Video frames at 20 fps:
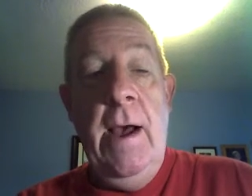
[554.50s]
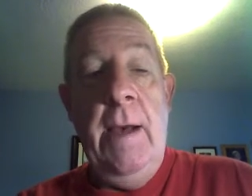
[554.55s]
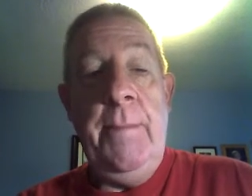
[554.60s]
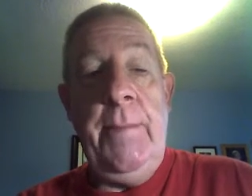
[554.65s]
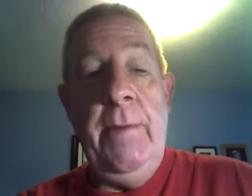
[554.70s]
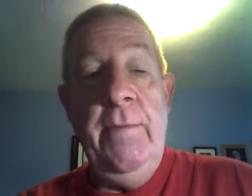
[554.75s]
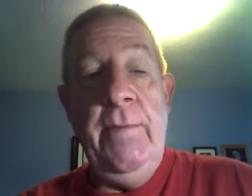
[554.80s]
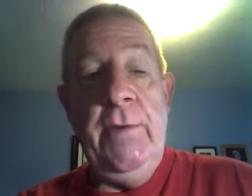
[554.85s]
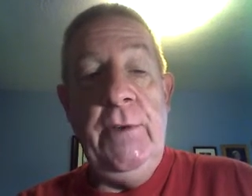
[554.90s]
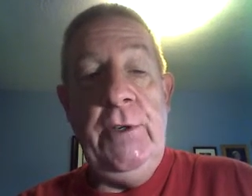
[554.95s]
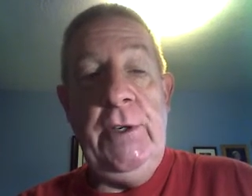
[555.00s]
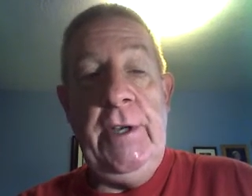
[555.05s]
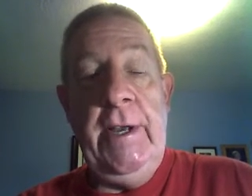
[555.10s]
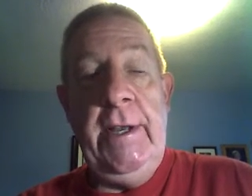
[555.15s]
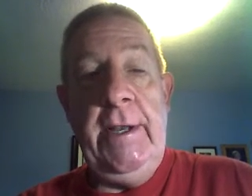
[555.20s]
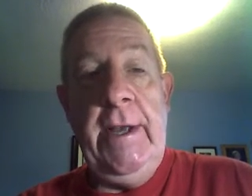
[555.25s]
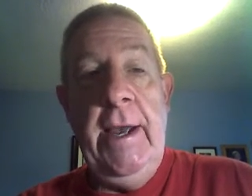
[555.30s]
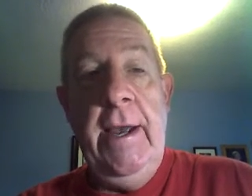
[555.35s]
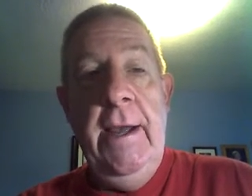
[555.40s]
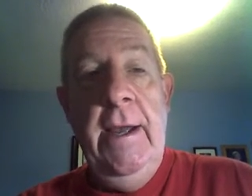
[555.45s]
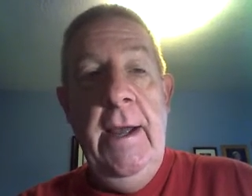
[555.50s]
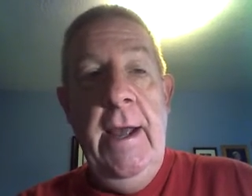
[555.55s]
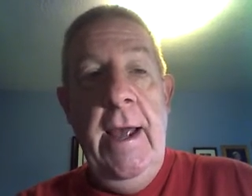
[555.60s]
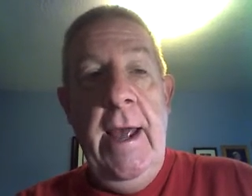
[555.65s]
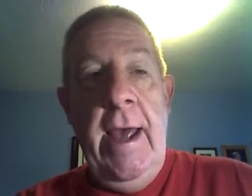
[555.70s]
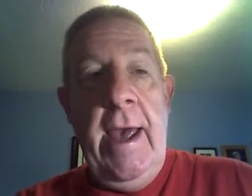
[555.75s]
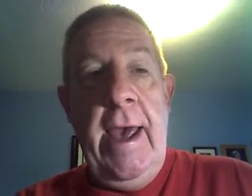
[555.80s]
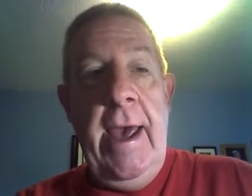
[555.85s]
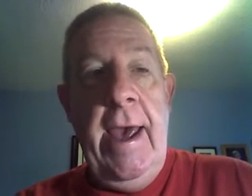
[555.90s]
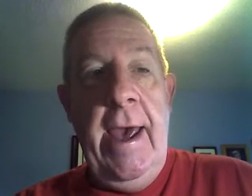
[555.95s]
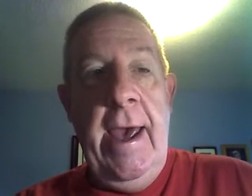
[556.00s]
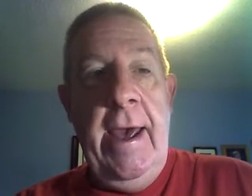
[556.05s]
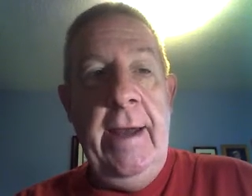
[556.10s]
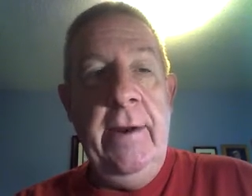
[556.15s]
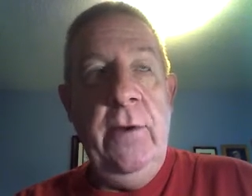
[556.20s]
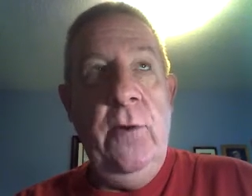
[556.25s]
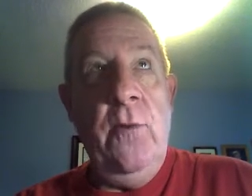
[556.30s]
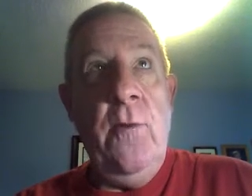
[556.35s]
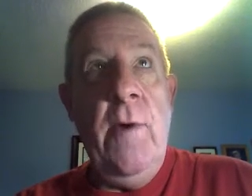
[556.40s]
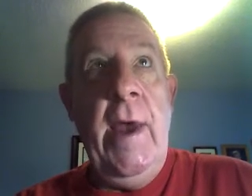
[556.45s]
up in Virginia.
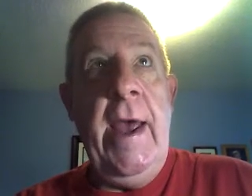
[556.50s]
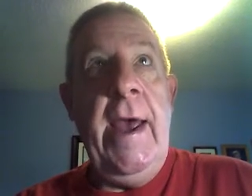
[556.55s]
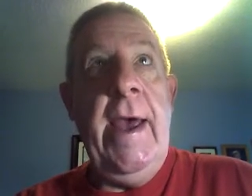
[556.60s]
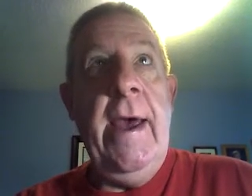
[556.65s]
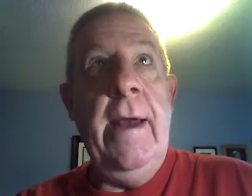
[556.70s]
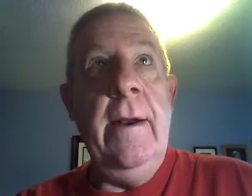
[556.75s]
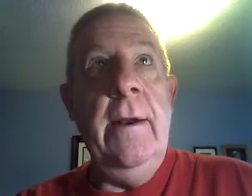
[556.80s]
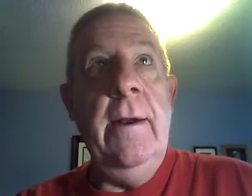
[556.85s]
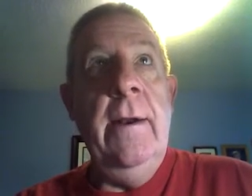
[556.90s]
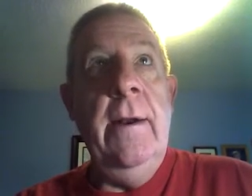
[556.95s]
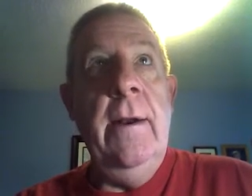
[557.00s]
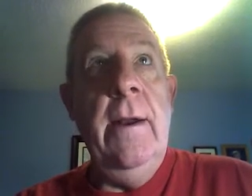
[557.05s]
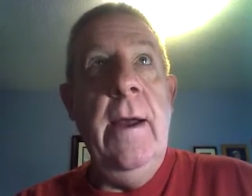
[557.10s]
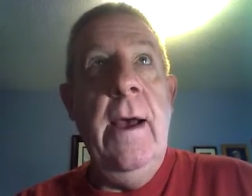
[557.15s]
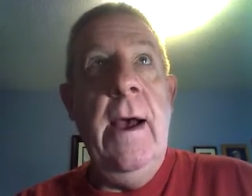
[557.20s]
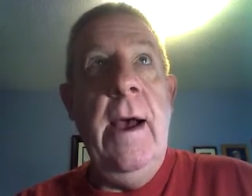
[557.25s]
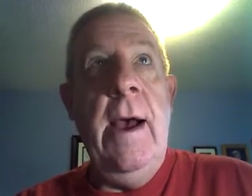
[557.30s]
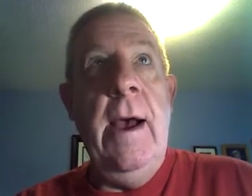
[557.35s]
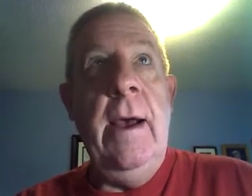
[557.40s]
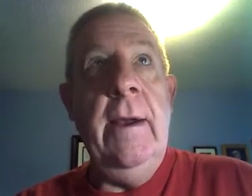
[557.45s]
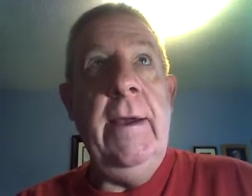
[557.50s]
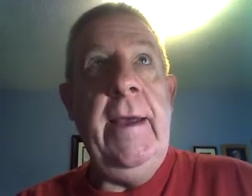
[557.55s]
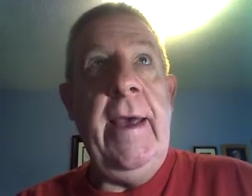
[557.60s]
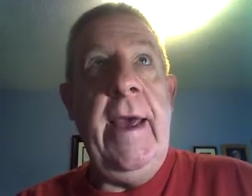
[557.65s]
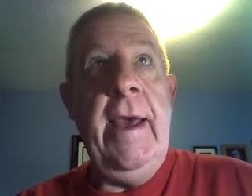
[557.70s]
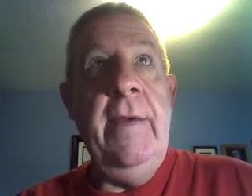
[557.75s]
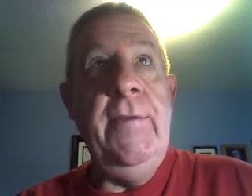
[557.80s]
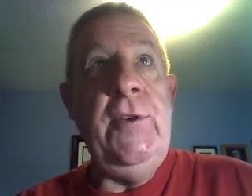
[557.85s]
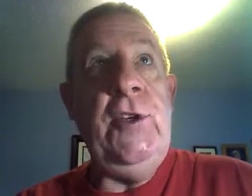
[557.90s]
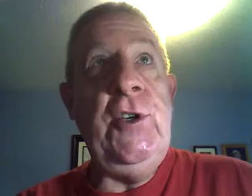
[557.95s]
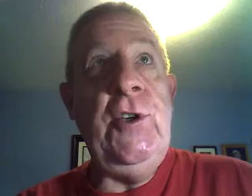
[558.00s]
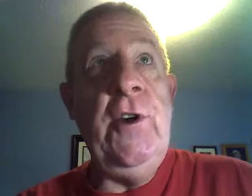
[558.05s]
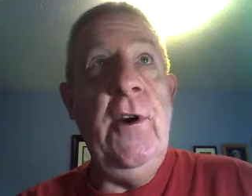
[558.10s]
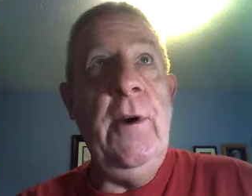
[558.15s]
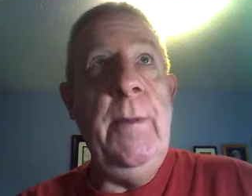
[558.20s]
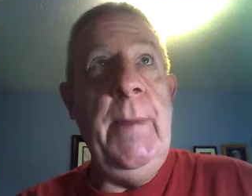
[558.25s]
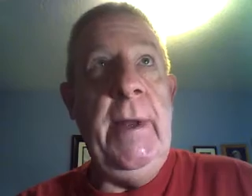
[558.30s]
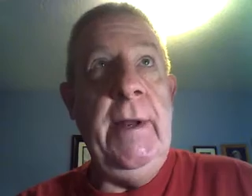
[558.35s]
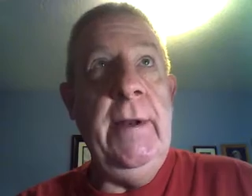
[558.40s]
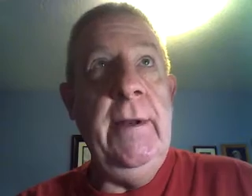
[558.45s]
And Grant gave
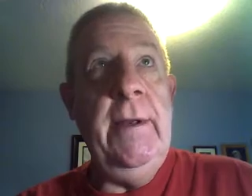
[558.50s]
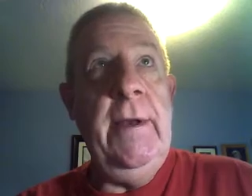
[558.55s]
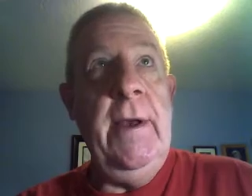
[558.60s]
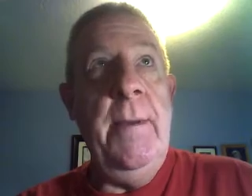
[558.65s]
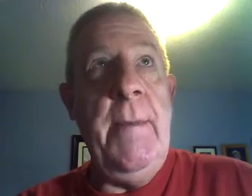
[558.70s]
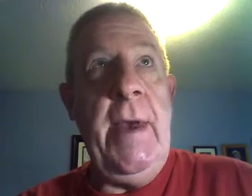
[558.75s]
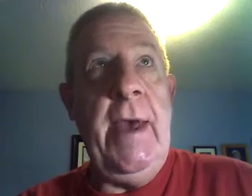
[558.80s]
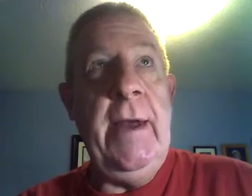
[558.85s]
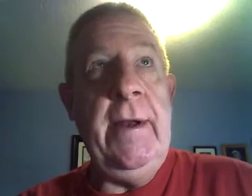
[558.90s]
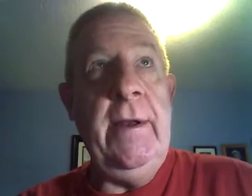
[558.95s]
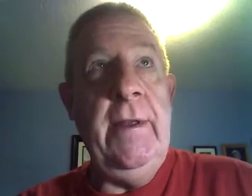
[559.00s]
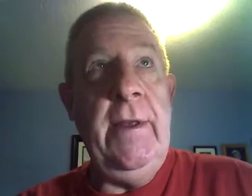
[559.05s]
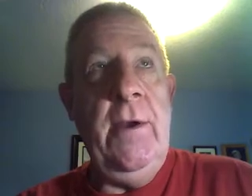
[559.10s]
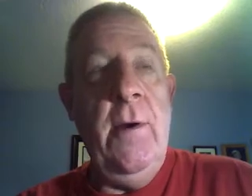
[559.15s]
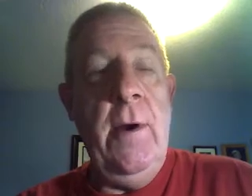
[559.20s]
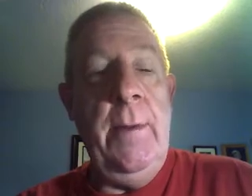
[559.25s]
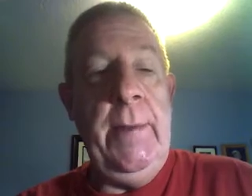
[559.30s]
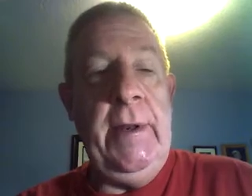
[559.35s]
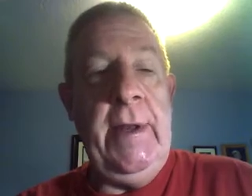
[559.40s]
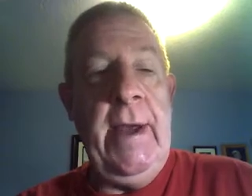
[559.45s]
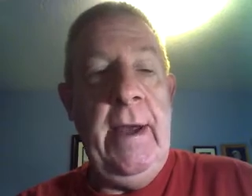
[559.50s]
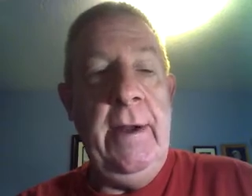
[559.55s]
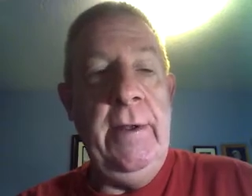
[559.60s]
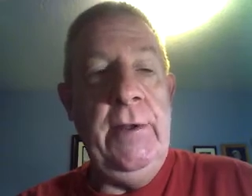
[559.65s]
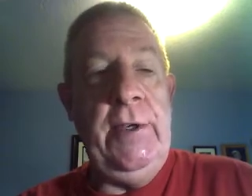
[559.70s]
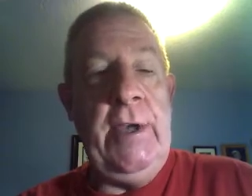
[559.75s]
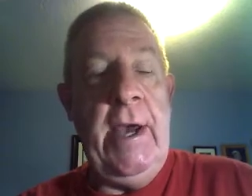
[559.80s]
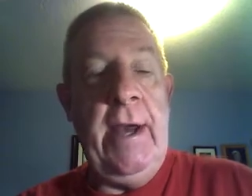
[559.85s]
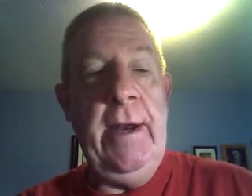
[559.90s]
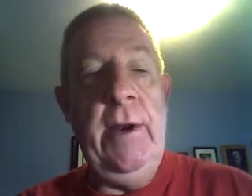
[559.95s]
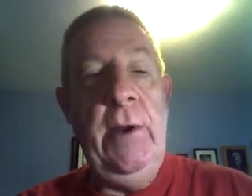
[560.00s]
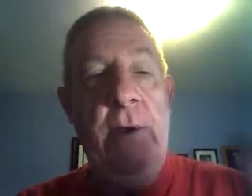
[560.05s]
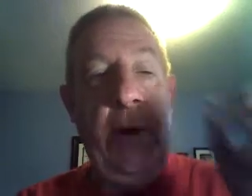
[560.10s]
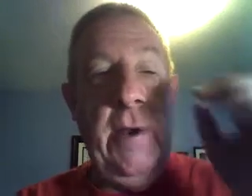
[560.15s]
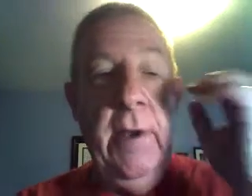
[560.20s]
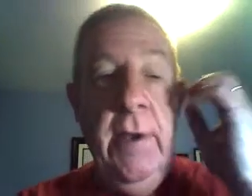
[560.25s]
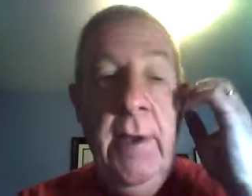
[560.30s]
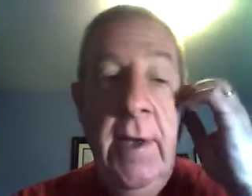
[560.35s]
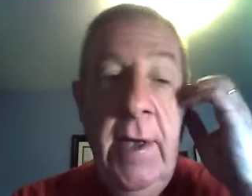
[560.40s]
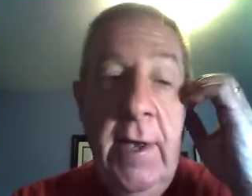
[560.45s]
Sherman command of the army down in
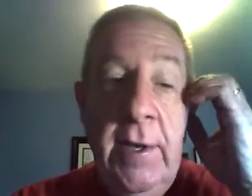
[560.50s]
Chattanooga.